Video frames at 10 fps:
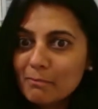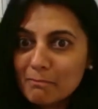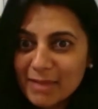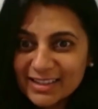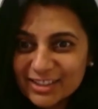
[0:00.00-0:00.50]

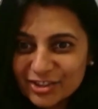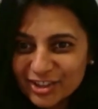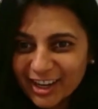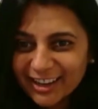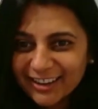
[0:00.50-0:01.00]

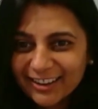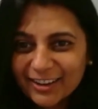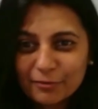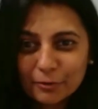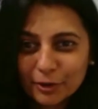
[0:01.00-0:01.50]
messaging,
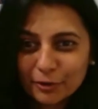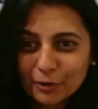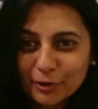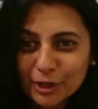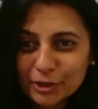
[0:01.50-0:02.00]
if you're
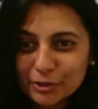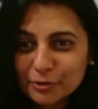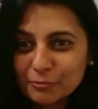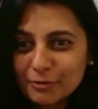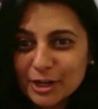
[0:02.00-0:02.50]
looking
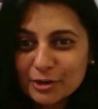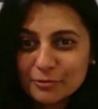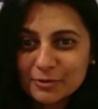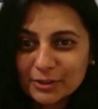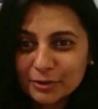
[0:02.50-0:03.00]
to
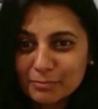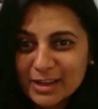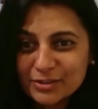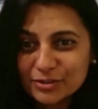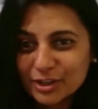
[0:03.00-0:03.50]
redo certain
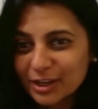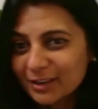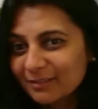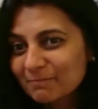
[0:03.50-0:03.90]
messaging,